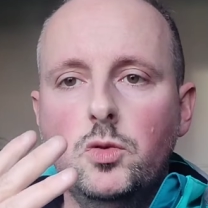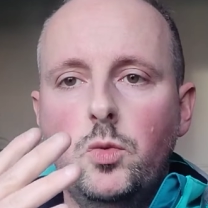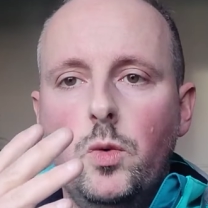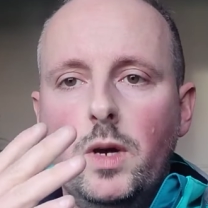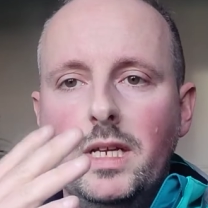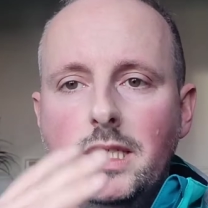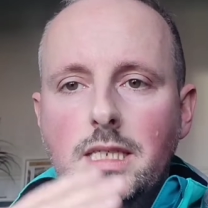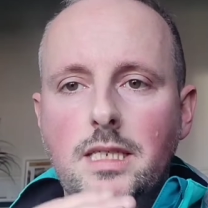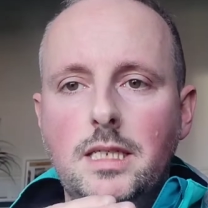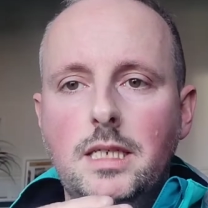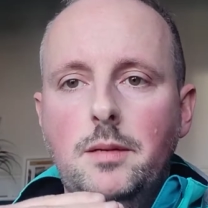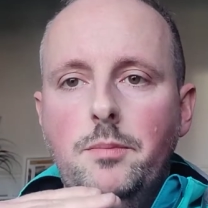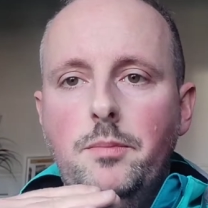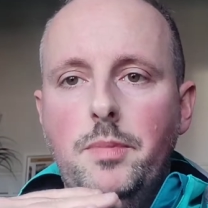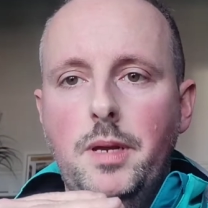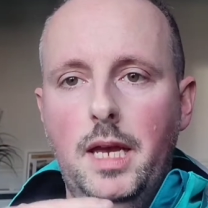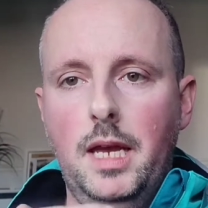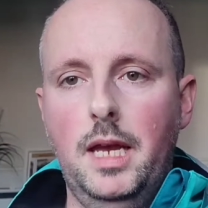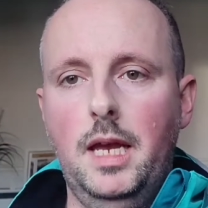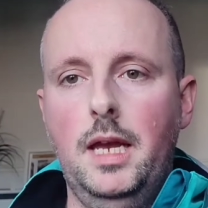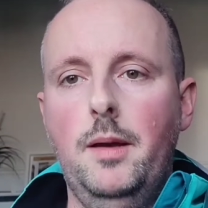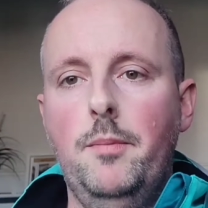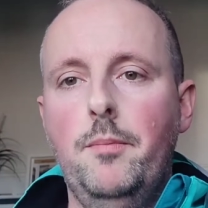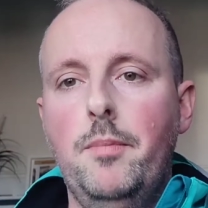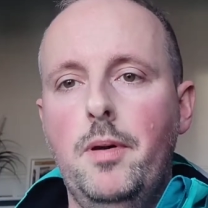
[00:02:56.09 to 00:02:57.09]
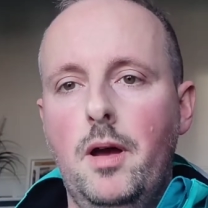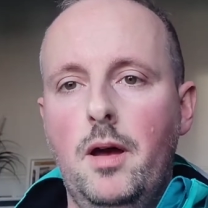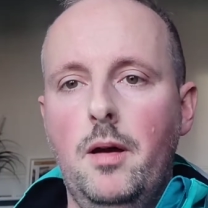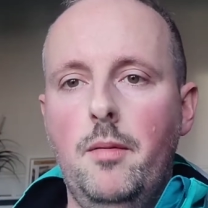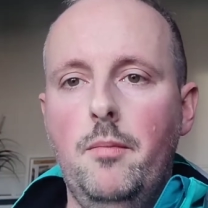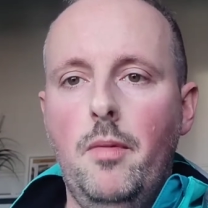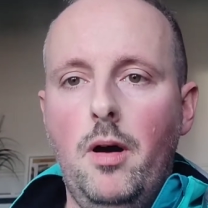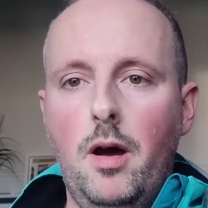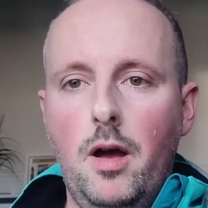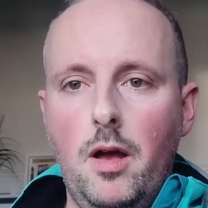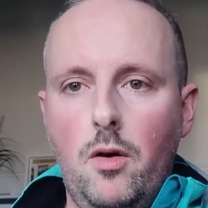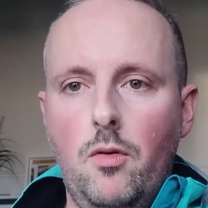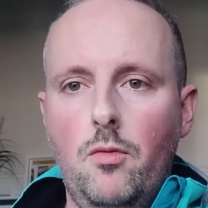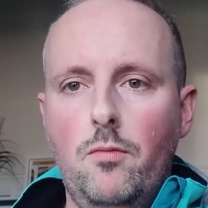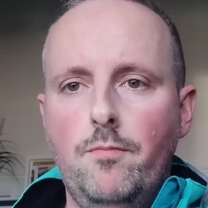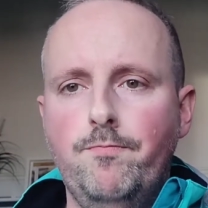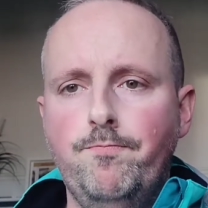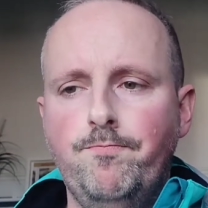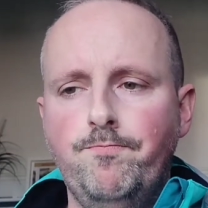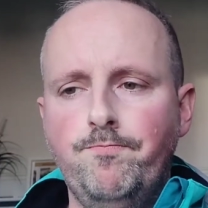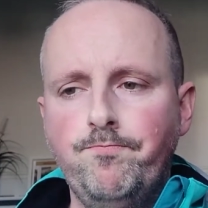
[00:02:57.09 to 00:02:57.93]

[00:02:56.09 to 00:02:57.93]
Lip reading: 20p per mile,